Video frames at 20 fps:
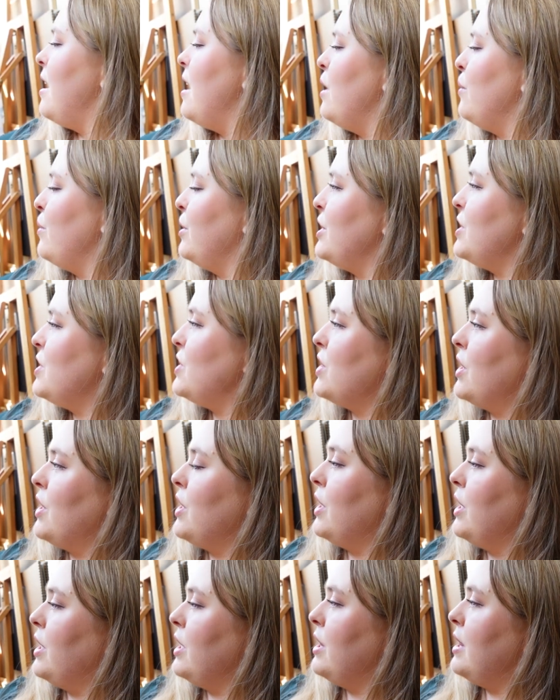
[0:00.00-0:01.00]
I want to show
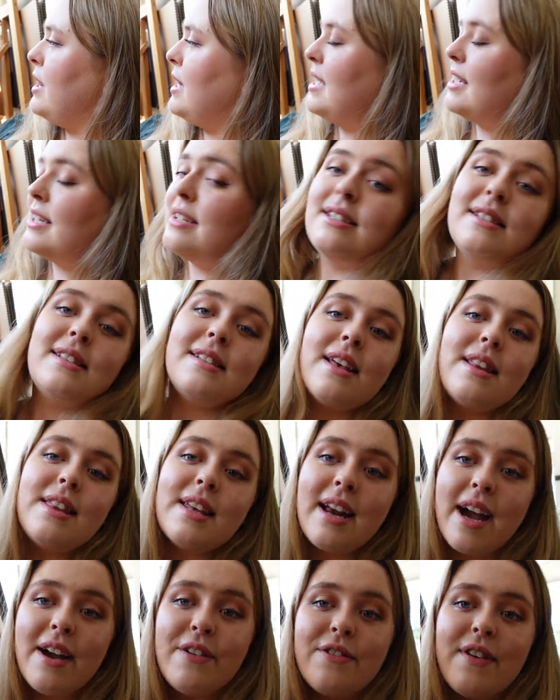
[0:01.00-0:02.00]
you this
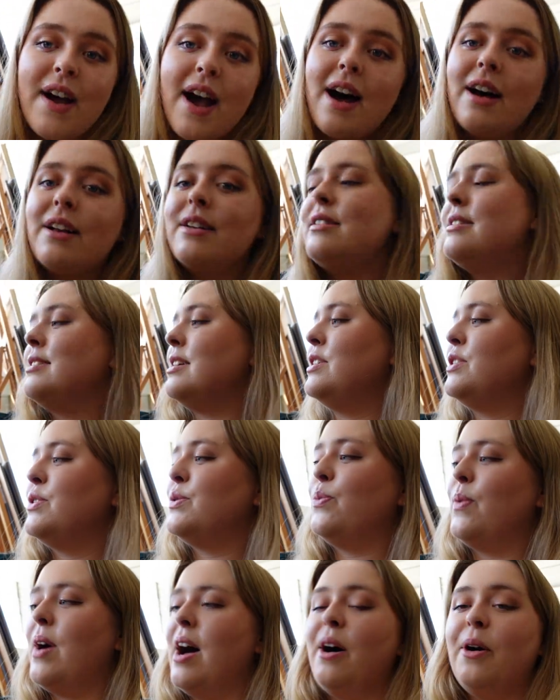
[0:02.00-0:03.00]
that I found
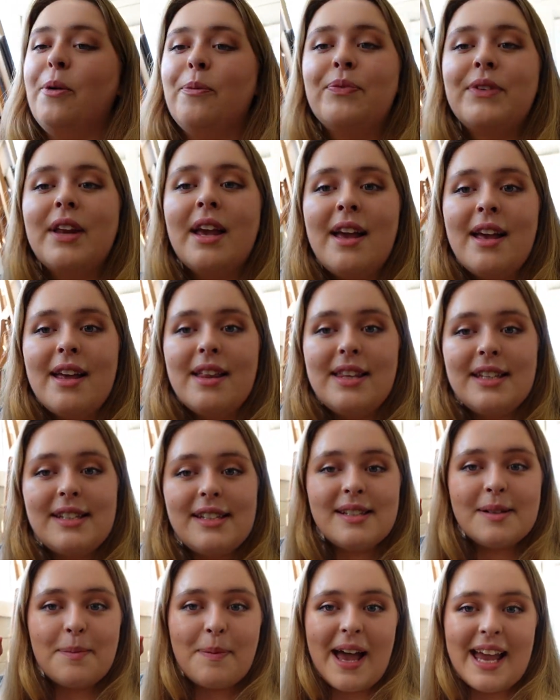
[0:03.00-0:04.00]
as well.
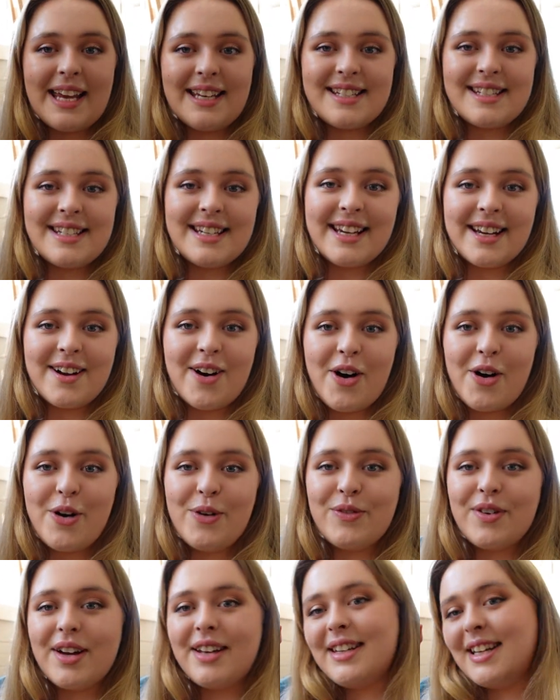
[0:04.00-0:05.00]
This is a painting
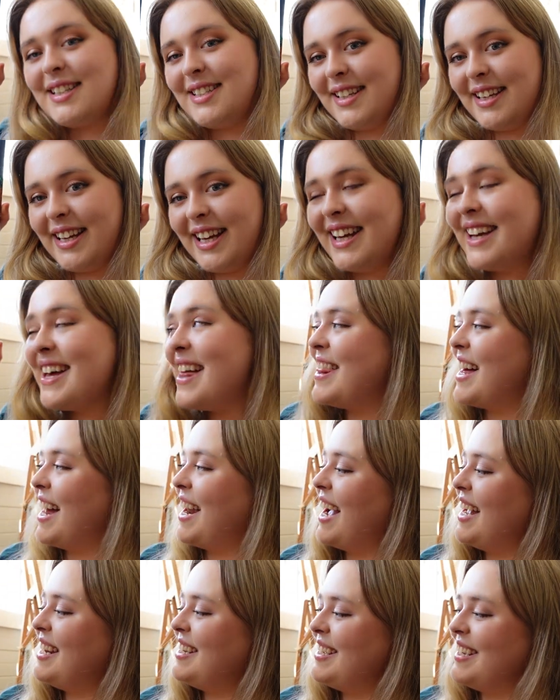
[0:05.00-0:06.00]
of Neytiri that
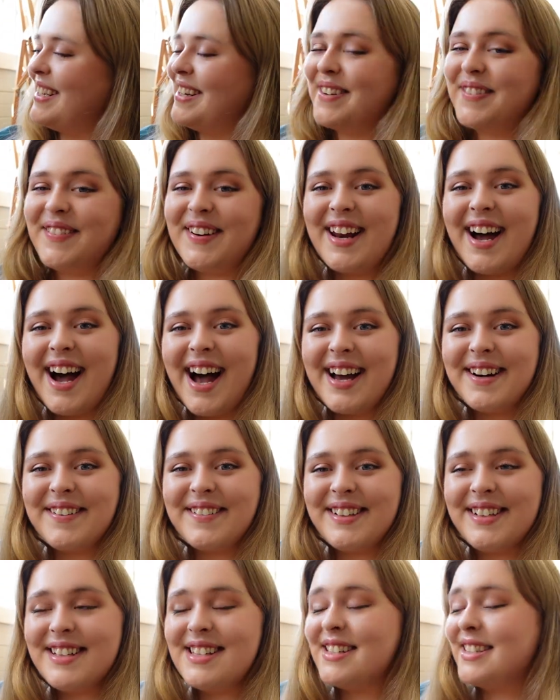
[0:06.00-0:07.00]
I did when I
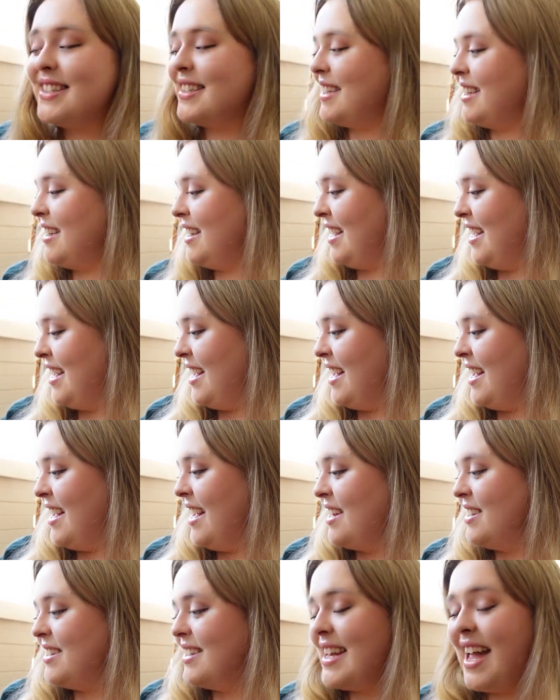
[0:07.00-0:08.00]
was
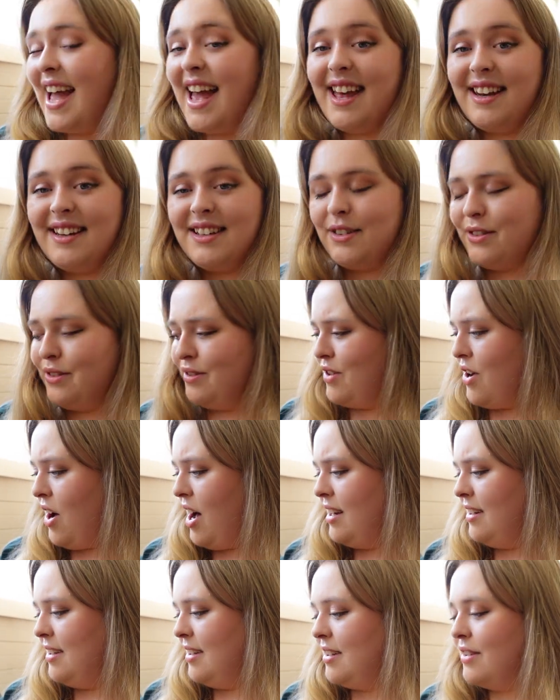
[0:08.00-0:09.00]
10,
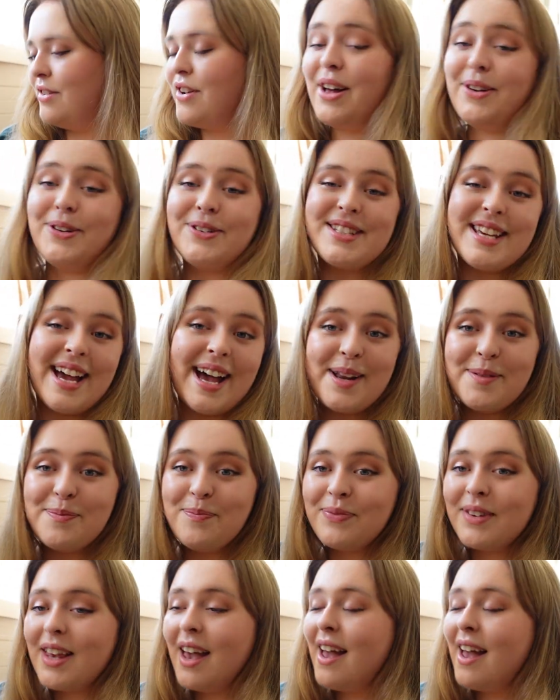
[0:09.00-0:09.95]
9? 9 or 10.